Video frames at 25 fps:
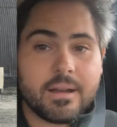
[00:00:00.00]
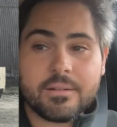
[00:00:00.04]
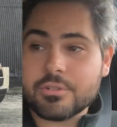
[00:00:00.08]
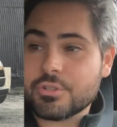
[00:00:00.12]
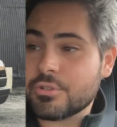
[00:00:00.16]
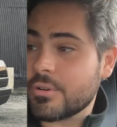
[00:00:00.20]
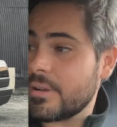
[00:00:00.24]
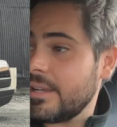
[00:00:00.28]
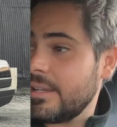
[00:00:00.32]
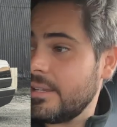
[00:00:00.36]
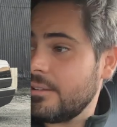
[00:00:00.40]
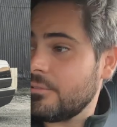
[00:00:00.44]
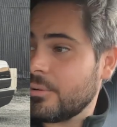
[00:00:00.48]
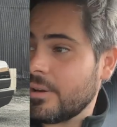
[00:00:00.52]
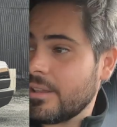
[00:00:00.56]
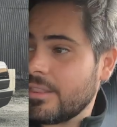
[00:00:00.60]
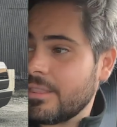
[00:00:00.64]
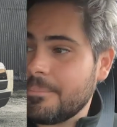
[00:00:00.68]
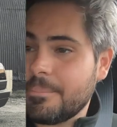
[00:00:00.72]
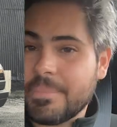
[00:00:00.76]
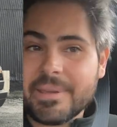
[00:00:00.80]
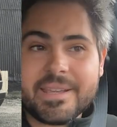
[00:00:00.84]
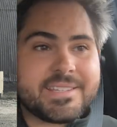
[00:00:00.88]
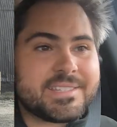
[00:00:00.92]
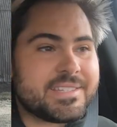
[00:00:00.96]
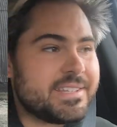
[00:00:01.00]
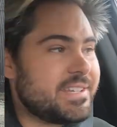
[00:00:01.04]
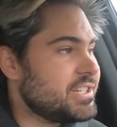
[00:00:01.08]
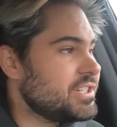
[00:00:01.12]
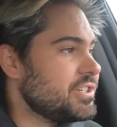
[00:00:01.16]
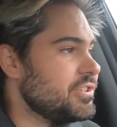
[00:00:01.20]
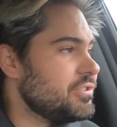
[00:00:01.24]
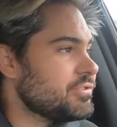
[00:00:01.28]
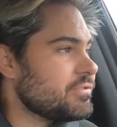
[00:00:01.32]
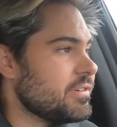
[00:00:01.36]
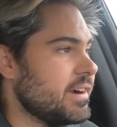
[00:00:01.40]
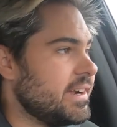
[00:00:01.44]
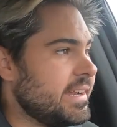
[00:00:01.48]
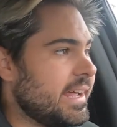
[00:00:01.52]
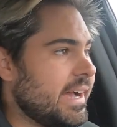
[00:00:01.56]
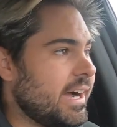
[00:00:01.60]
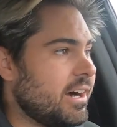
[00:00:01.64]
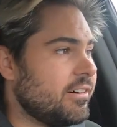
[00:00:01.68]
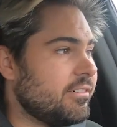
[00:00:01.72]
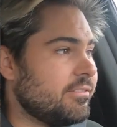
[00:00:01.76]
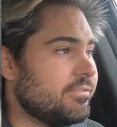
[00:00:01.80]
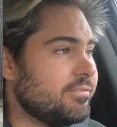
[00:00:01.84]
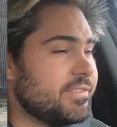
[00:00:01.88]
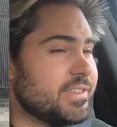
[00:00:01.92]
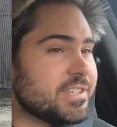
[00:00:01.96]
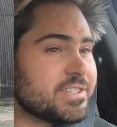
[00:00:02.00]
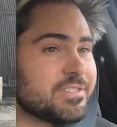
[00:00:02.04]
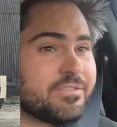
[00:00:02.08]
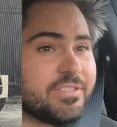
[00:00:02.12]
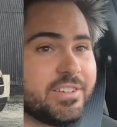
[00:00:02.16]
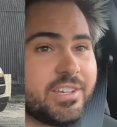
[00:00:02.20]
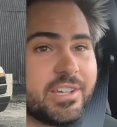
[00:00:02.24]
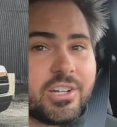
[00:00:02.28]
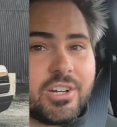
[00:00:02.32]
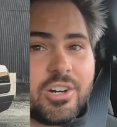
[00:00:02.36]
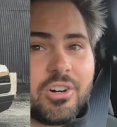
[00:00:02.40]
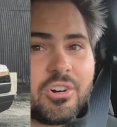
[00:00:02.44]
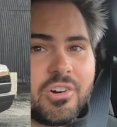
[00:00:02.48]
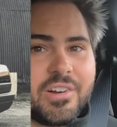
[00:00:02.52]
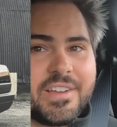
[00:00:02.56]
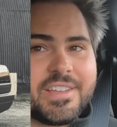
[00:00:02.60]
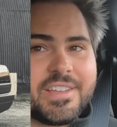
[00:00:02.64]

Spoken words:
One of the biggest issues right now of this vehicle